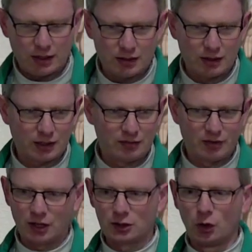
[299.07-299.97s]
a, a kind of a,
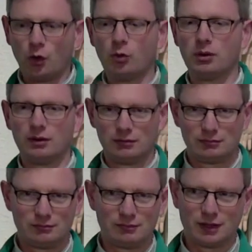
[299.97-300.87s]
a global
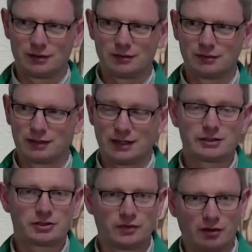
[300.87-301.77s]
like
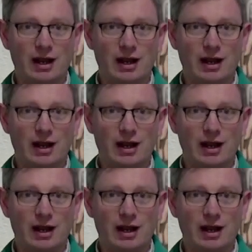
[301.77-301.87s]
catastrophe or an